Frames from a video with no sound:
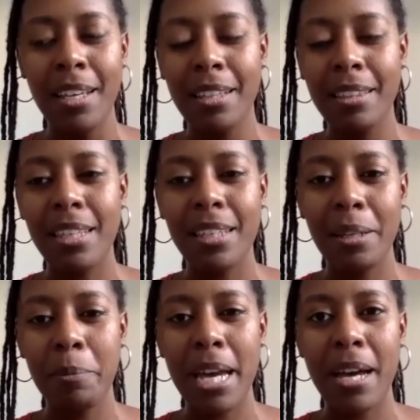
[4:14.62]

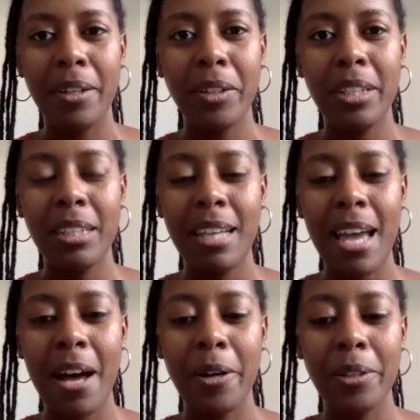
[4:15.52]
thinking about
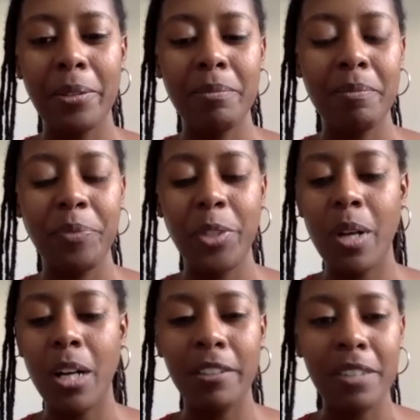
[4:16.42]
how,
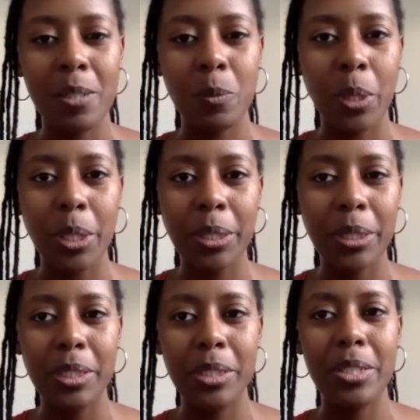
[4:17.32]
all of these
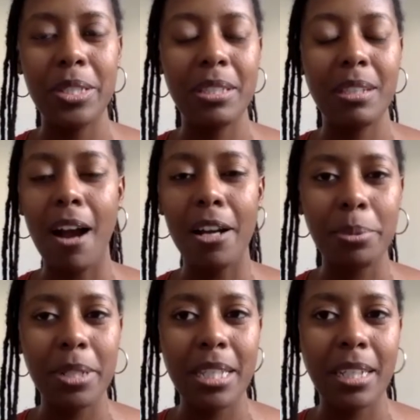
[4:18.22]
workers aren't
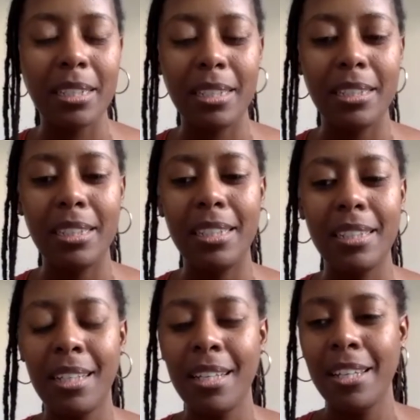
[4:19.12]
protected,
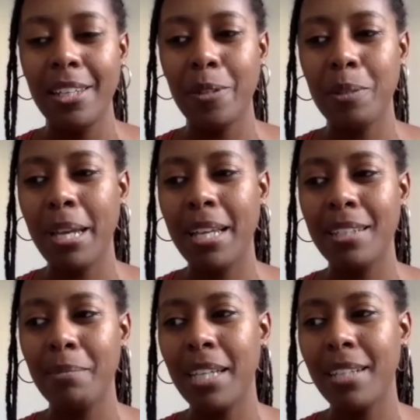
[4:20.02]
the
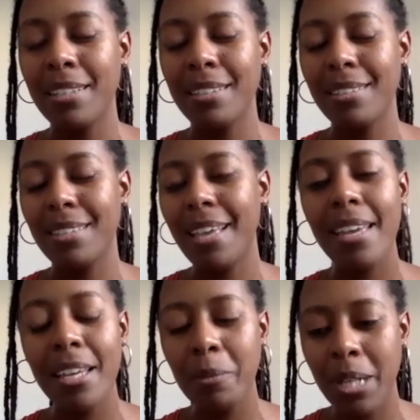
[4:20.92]
pandemic
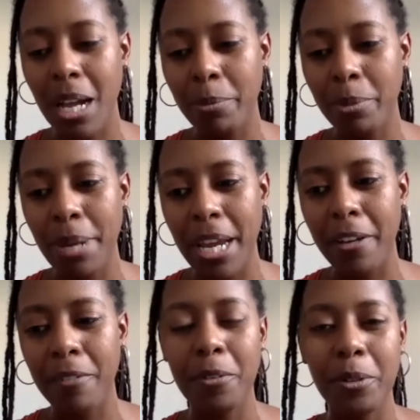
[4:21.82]
hit, we're not
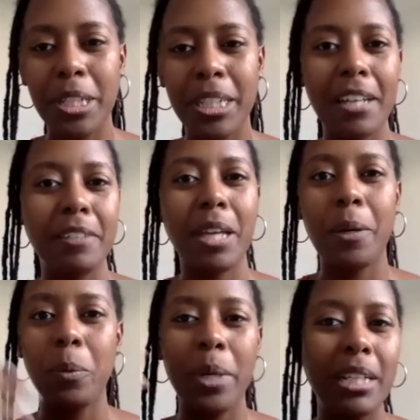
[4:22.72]
prepared for it, kind of
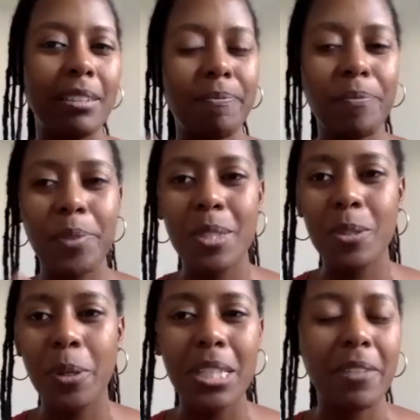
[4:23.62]
what
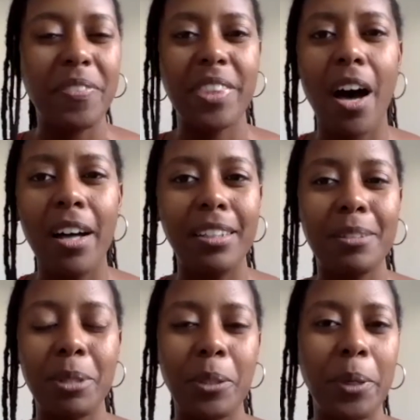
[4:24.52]
sorts of thoughts
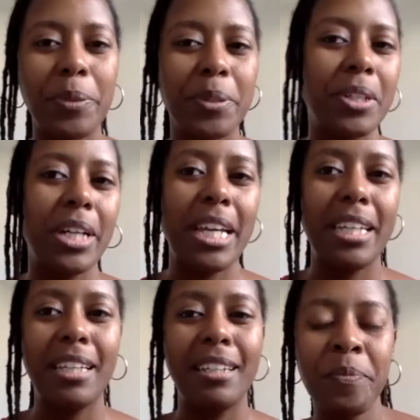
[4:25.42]
were going through your
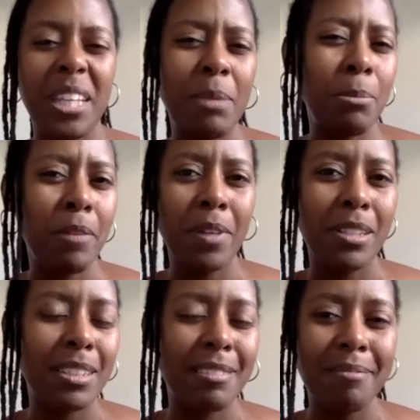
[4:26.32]
head, and maybe
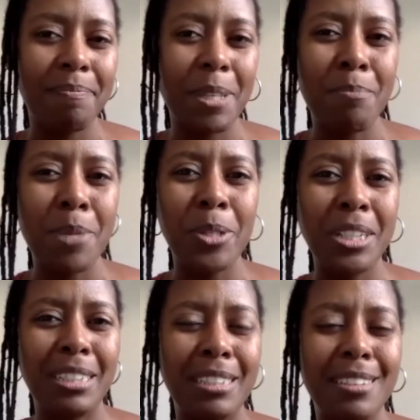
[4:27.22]
even
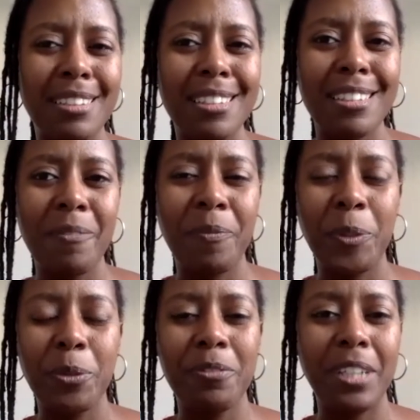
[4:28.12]
emotions
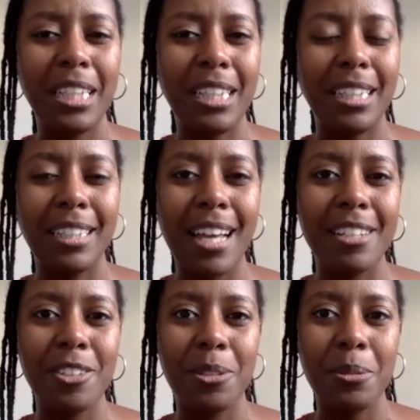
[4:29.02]
you were feeling
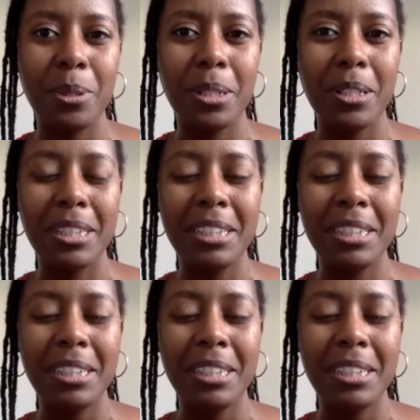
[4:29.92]
as you were,